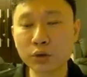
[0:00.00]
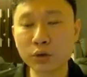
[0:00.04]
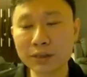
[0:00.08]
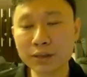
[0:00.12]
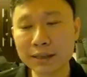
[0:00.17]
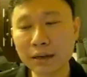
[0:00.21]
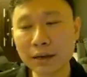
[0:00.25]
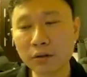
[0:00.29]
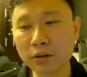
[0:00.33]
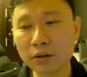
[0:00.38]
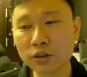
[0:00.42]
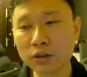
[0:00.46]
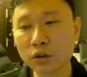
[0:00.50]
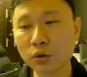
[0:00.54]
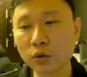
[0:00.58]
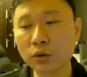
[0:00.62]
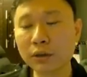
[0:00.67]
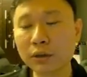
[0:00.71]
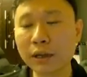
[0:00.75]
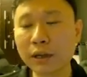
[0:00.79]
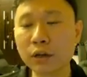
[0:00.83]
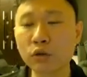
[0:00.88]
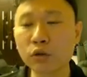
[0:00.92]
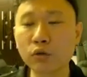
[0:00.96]
sell a
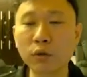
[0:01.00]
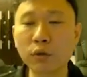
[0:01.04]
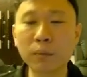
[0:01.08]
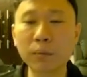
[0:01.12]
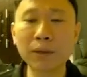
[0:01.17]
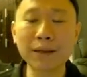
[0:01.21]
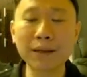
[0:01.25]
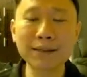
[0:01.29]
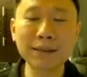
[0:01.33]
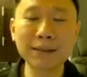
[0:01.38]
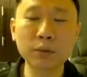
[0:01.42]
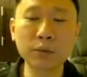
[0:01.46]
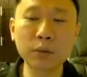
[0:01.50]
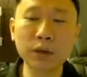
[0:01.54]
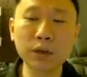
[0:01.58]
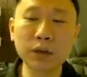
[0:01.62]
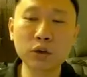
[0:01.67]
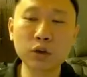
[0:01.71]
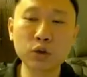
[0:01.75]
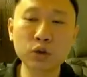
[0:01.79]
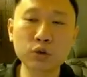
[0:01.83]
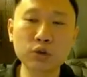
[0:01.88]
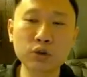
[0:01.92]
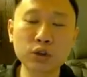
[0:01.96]
stone, then you replace it with a
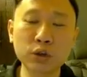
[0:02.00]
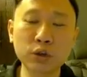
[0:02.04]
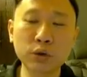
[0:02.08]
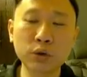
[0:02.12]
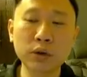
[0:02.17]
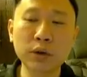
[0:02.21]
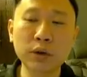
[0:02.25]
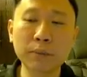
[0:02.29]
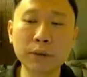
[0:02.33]
new stone,